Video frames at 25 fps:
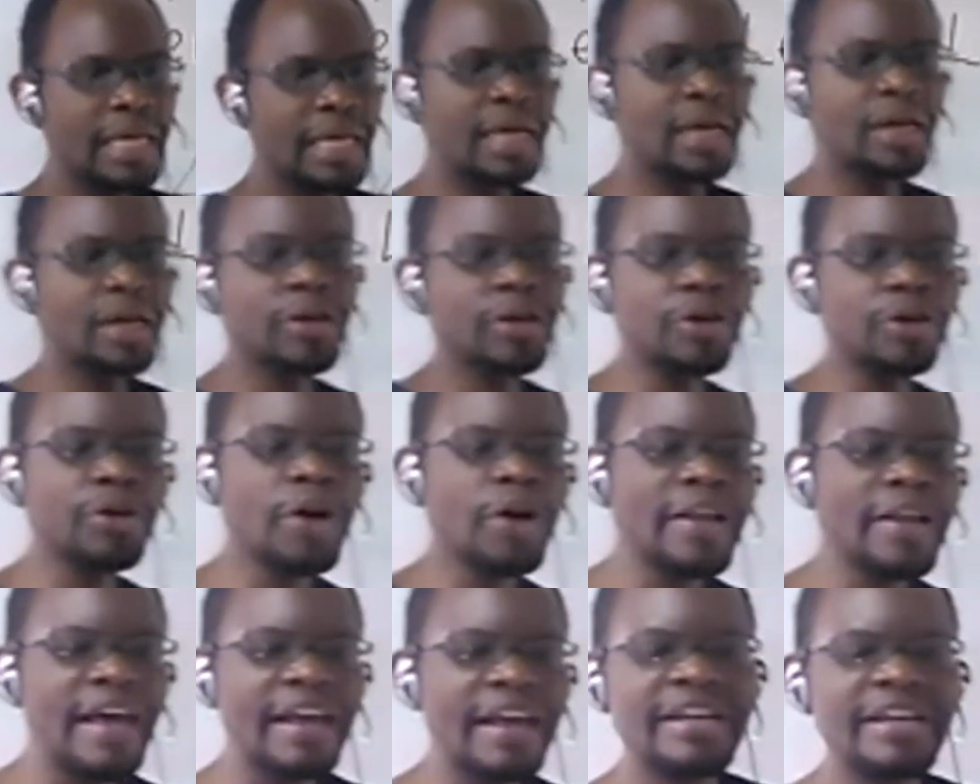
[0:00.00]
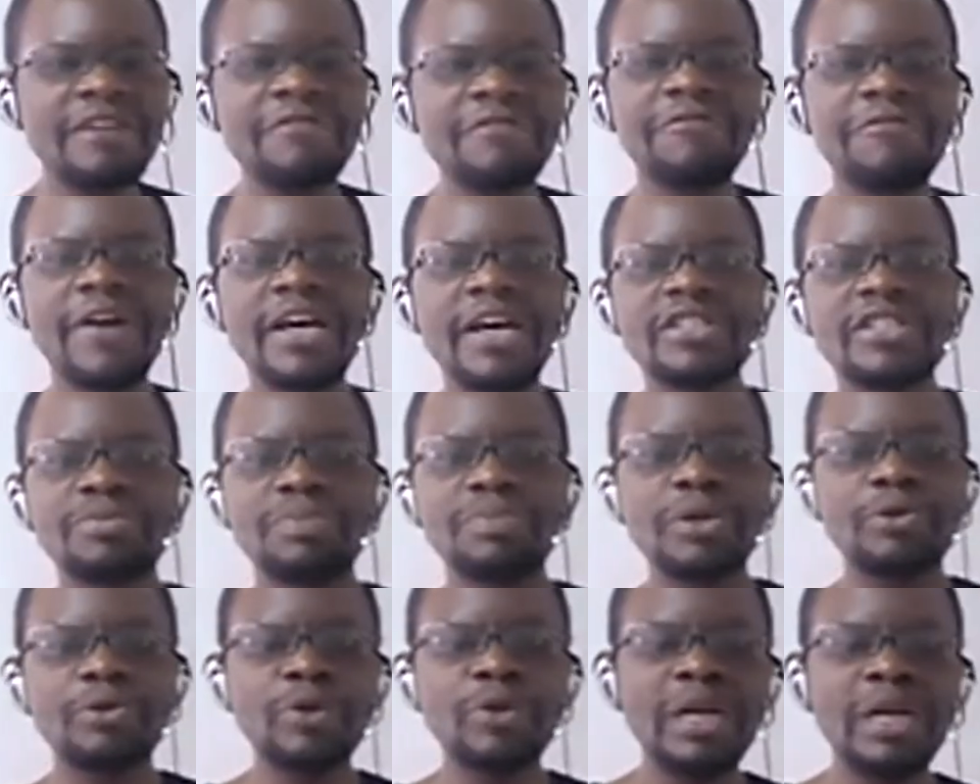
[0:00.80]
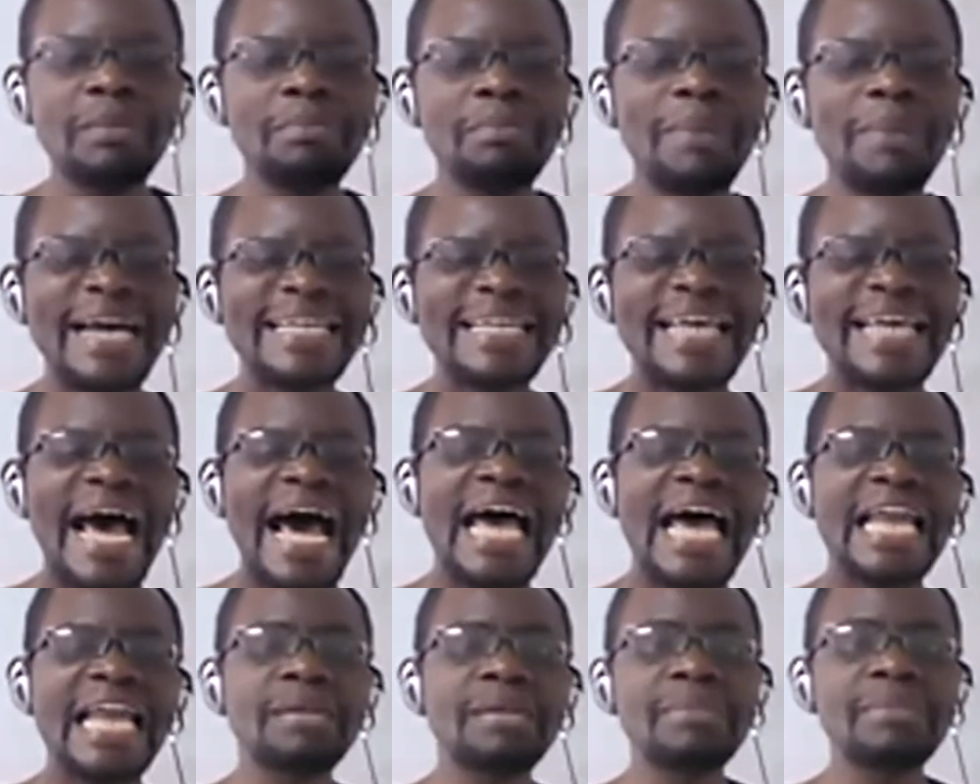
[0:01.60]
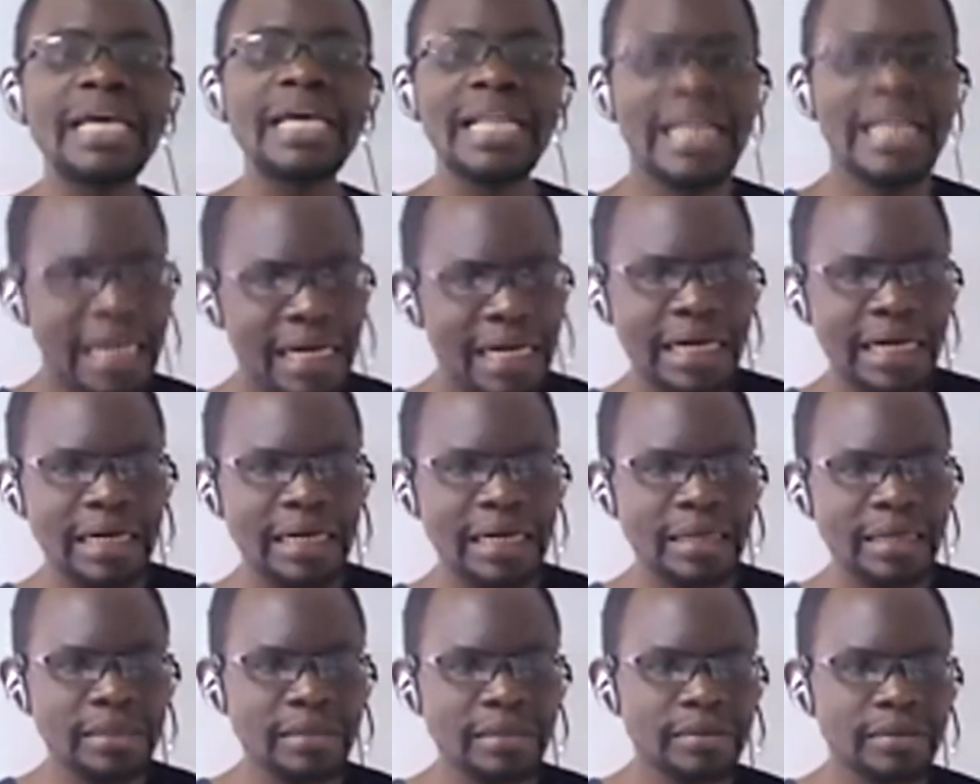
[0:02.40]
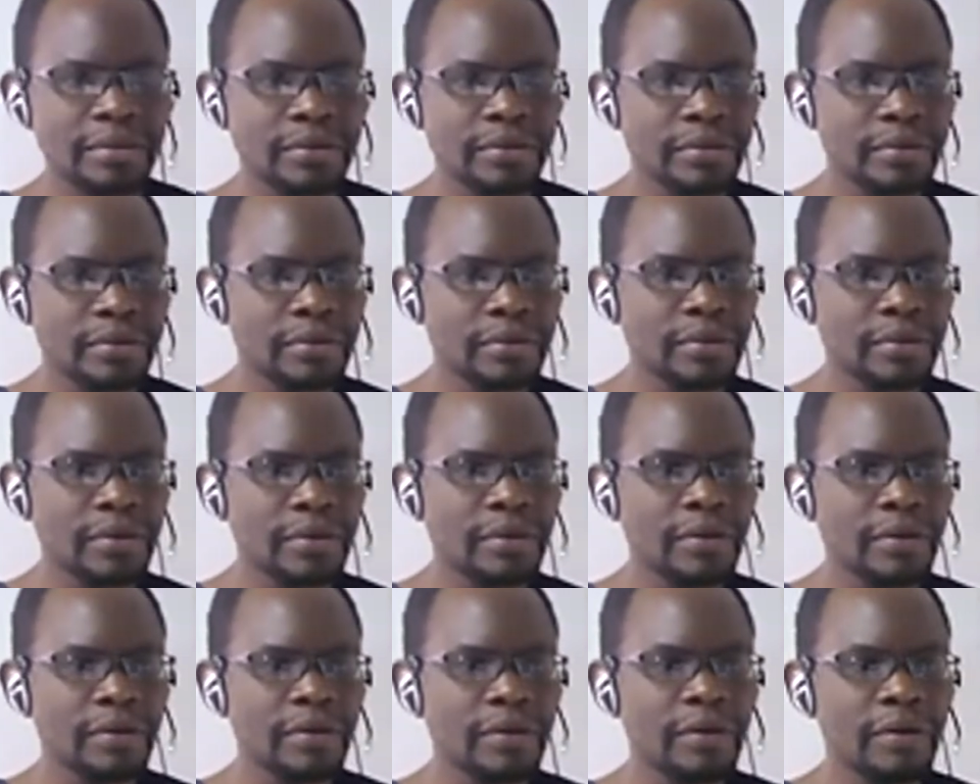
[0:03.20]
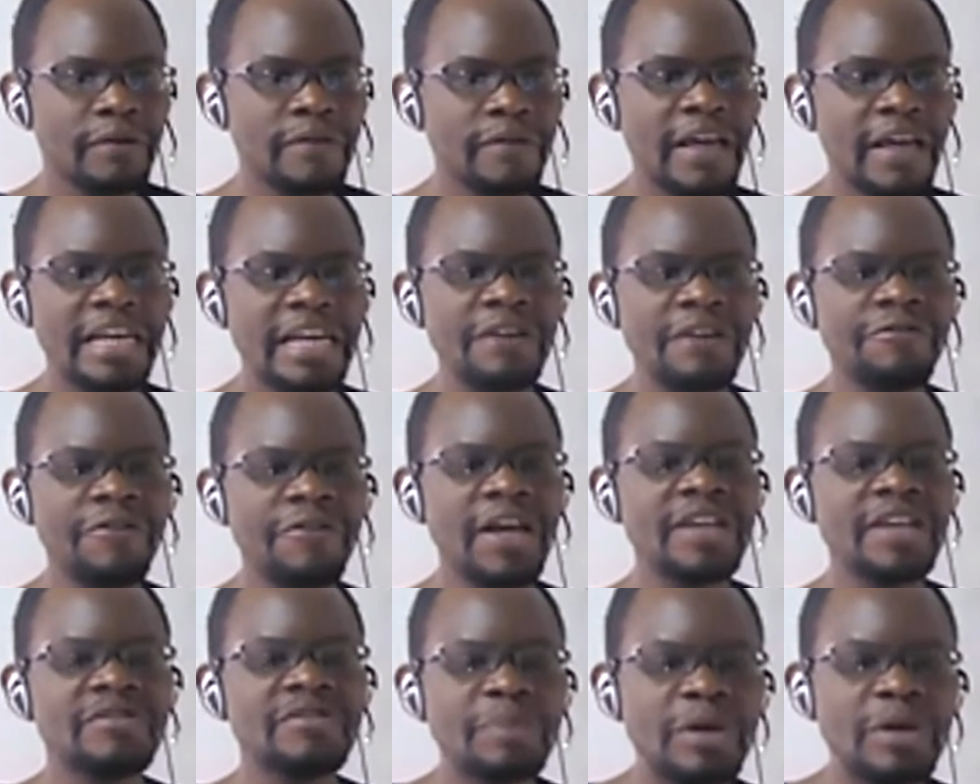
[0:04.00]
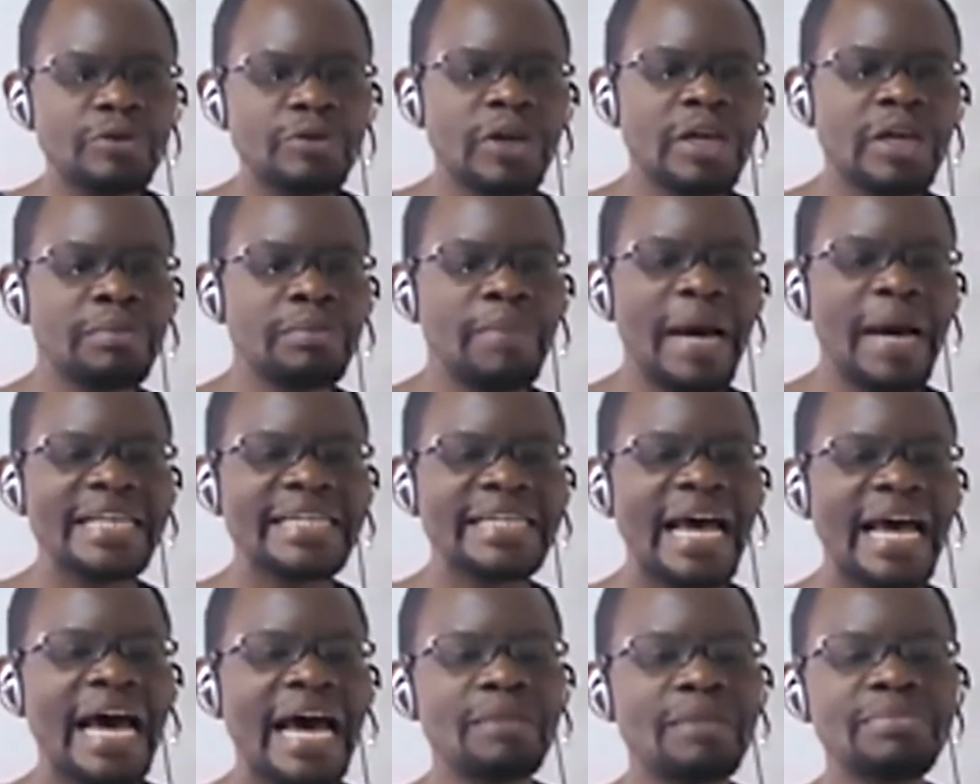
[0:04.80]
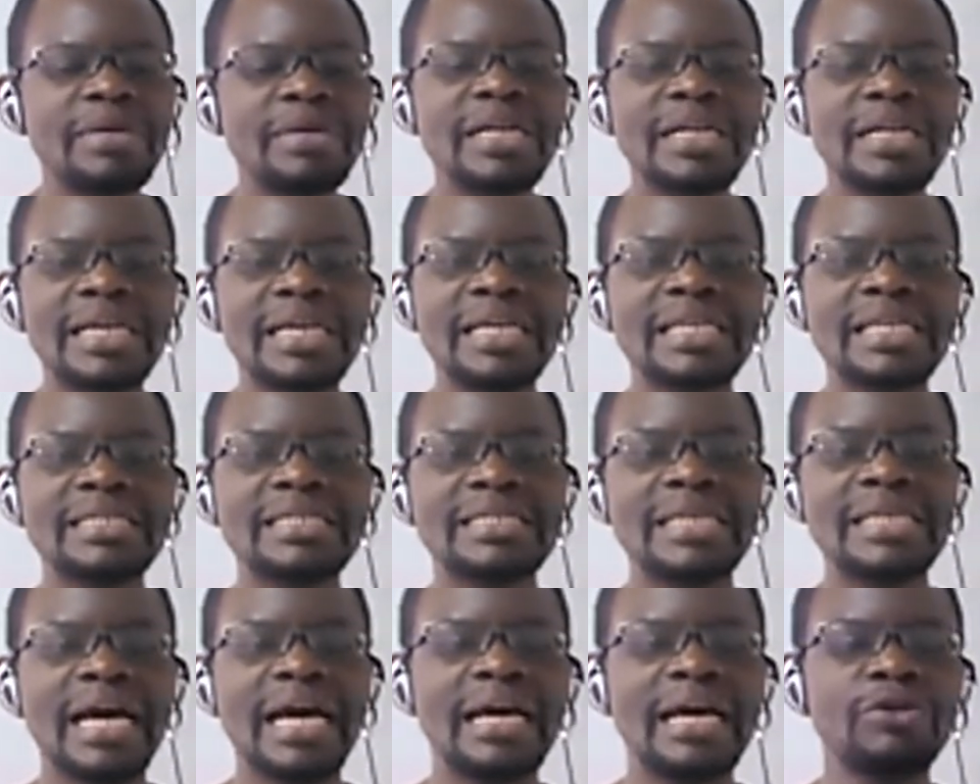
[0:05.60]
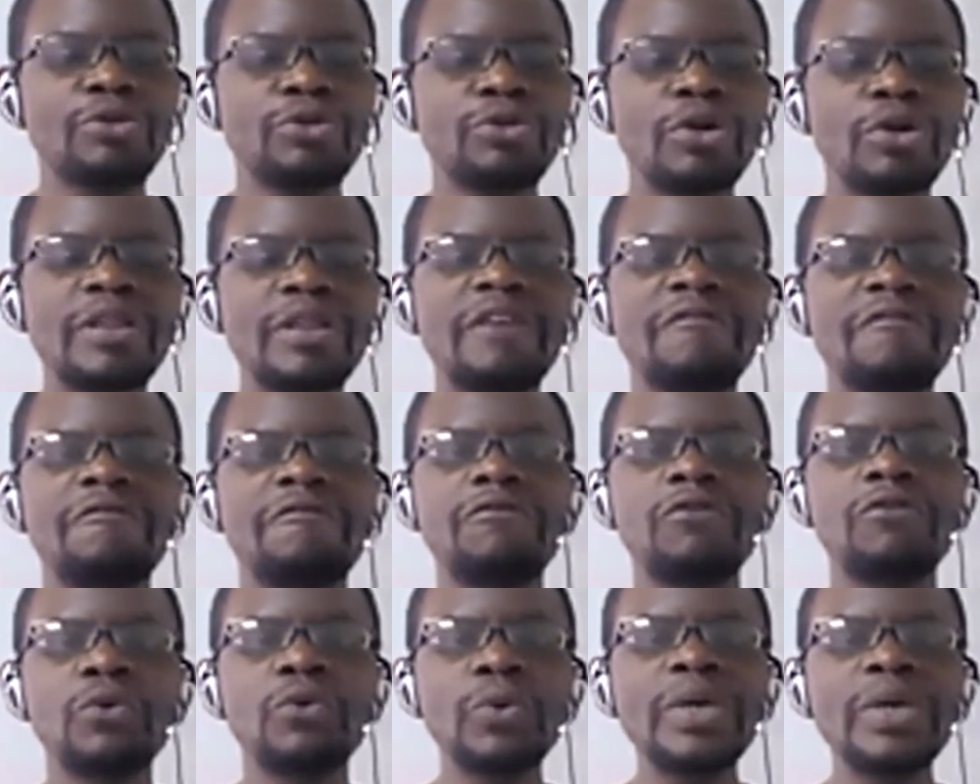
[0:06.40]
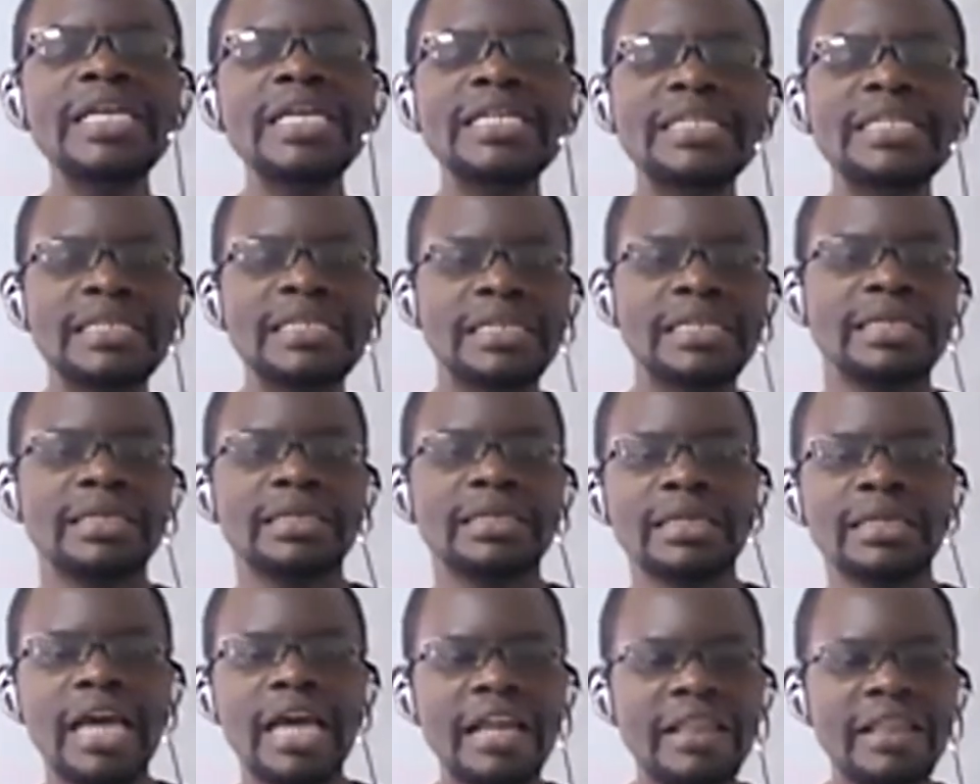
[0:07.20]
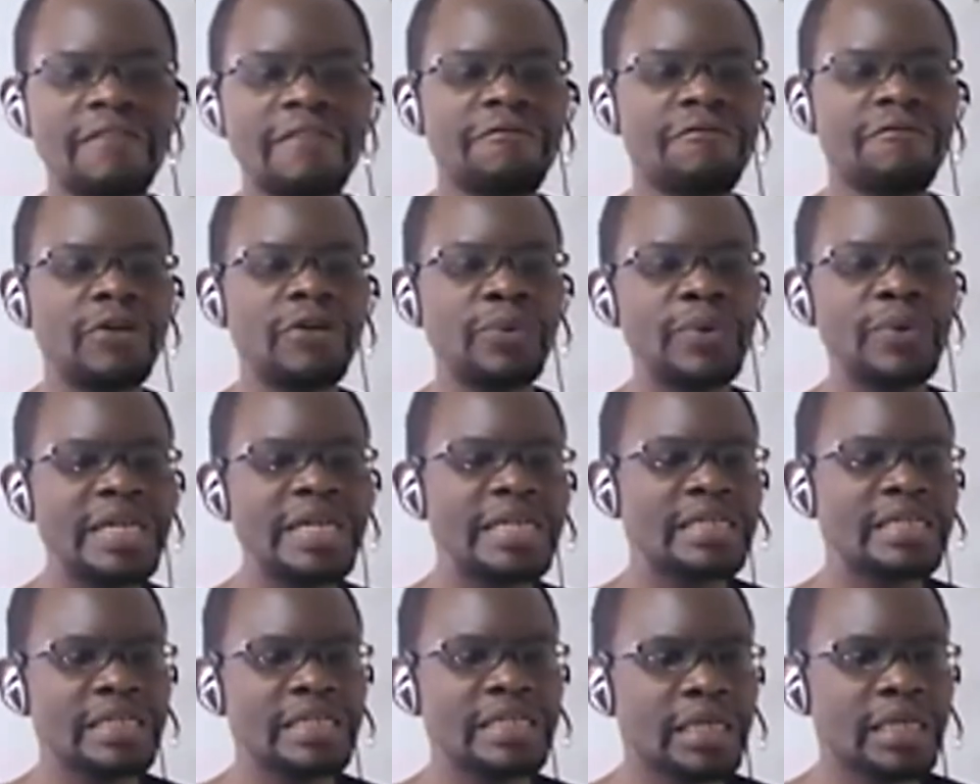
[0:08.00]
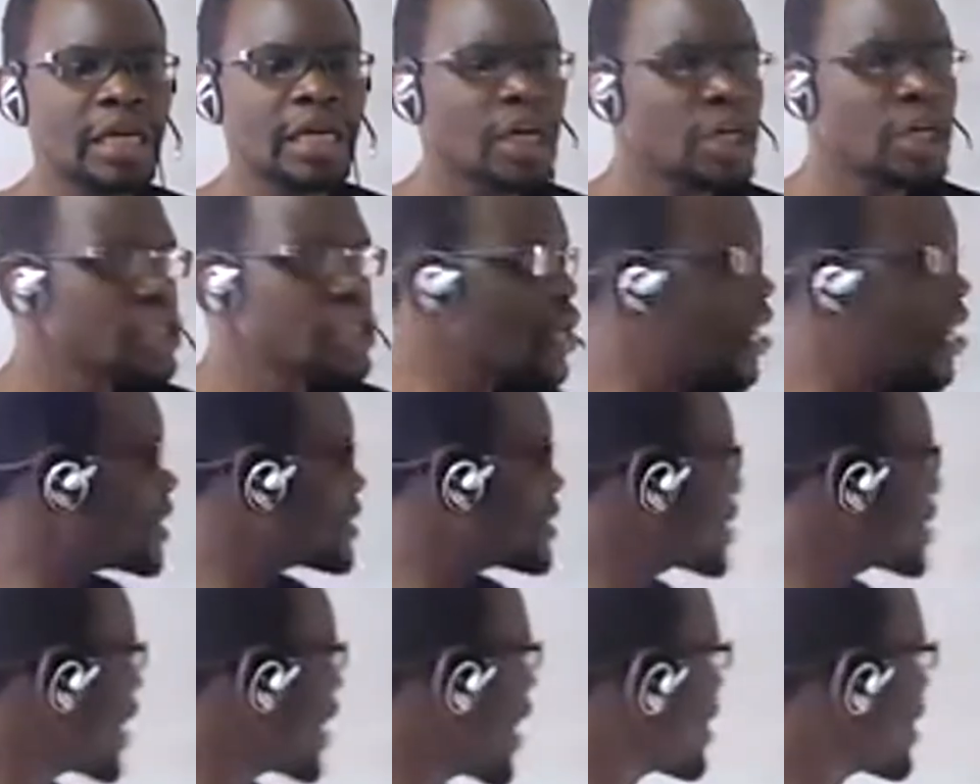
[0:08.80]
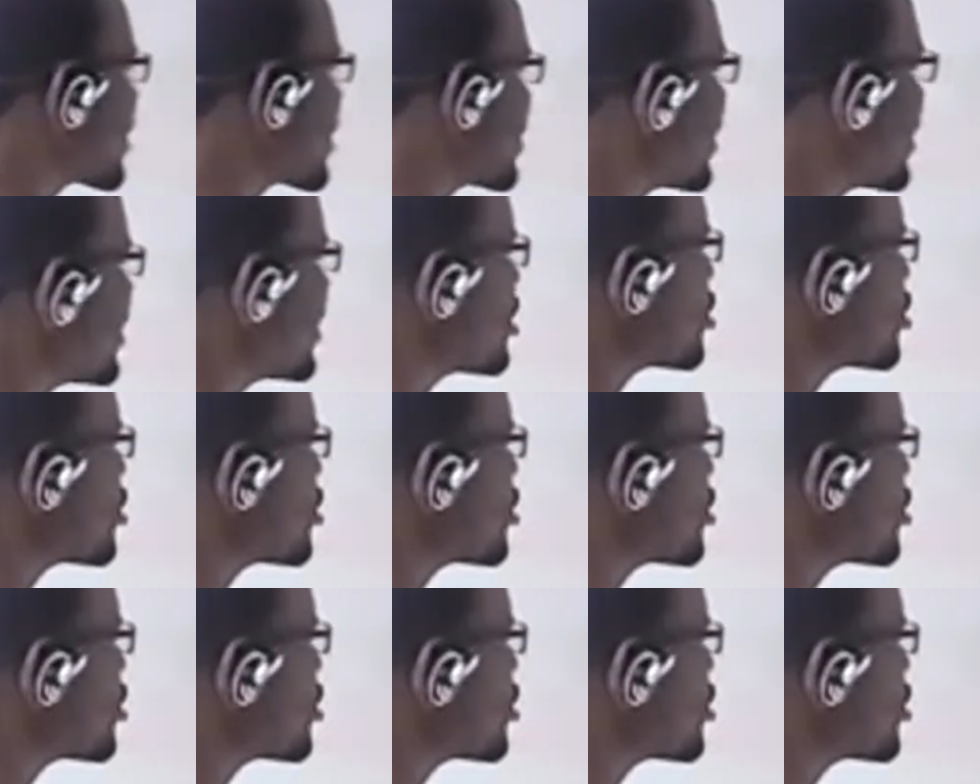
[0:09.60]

you know the difference between butter and milk? The difference between butter and milk is, you know, the fluidity. Yeah, the fluidity. So it's like these